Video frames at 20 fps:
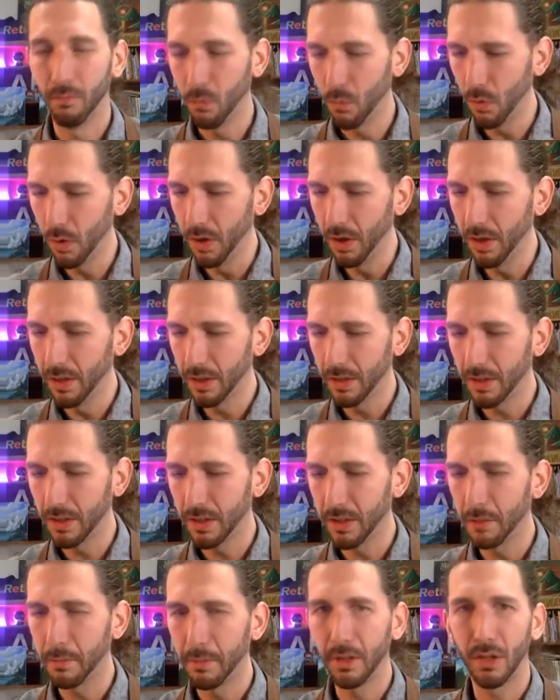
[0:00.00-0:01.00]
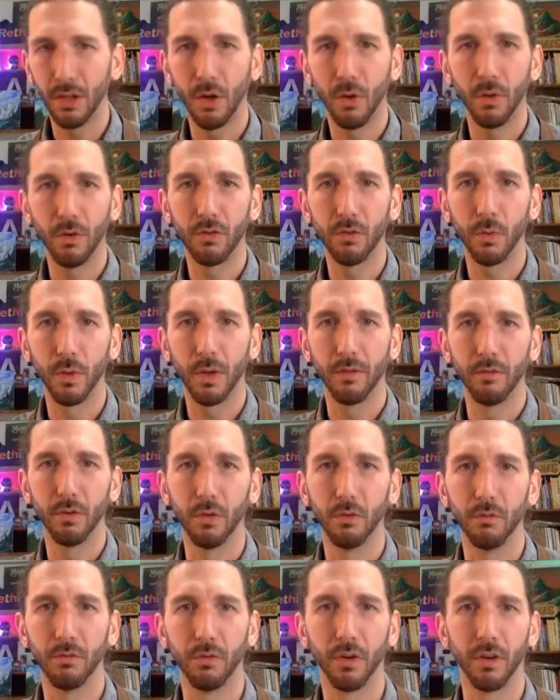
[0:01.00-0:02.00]
One a little bit lower so we have
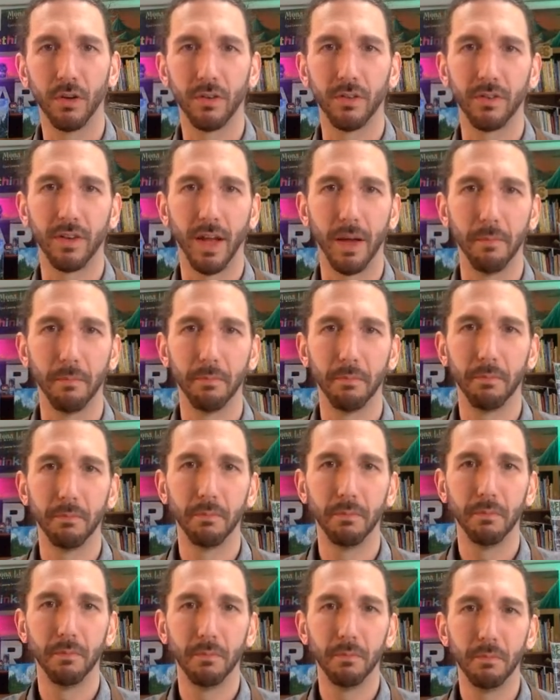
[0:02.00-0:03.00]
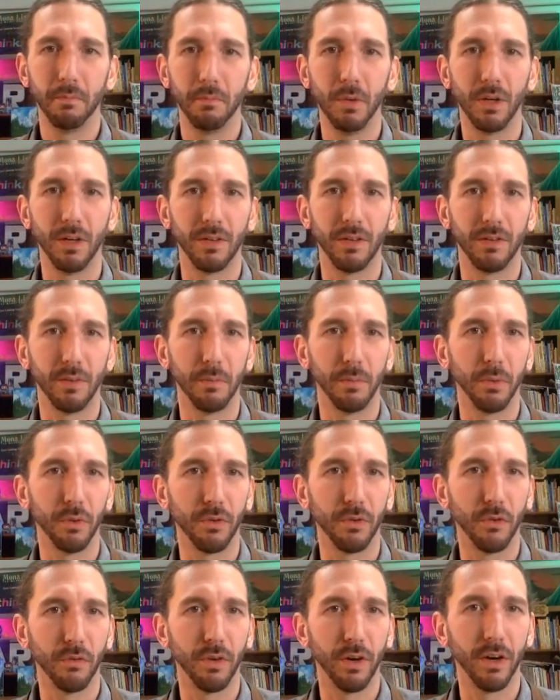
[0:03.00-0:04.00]
room for a stem. Pretty simple
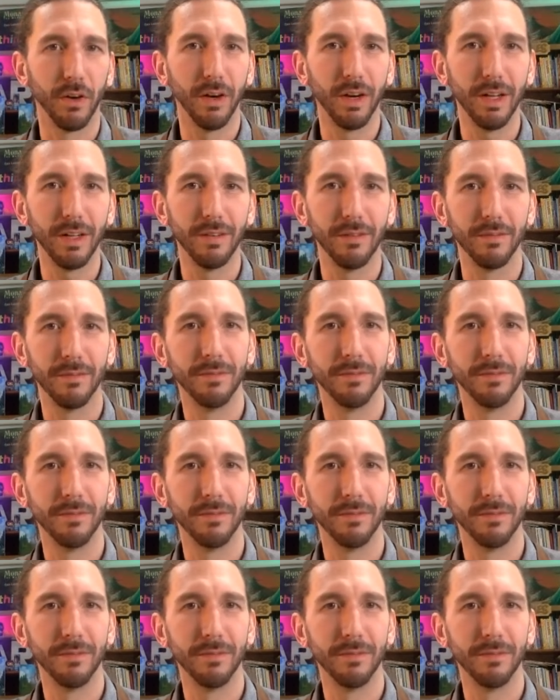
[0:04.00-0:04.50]
so far, right?